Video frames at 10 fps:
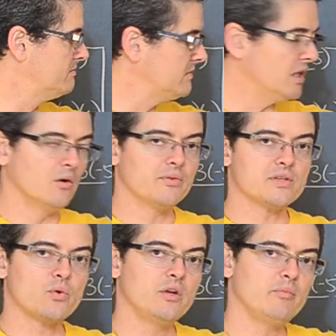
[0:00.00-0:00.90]
you know,
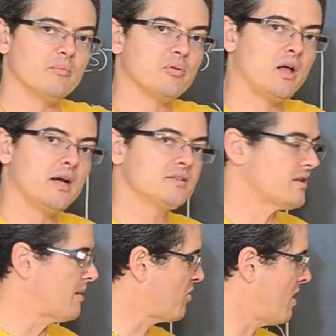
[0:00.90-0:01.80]
that's going to be applied to
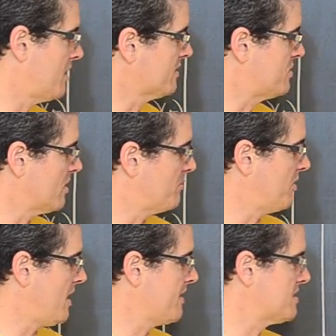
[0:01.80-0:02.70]
that product, you can
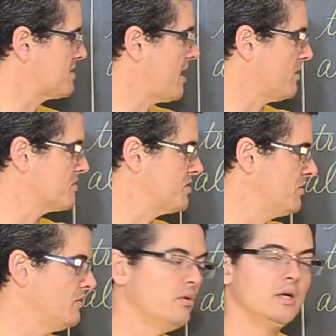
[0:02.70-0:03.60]
apply that scalar
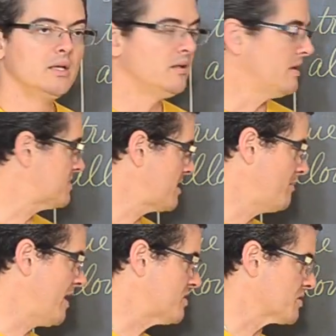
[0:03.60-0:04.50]
to, let's say,
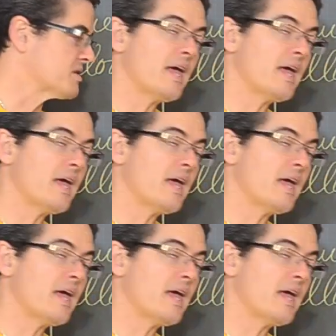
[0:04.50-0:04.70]
matrix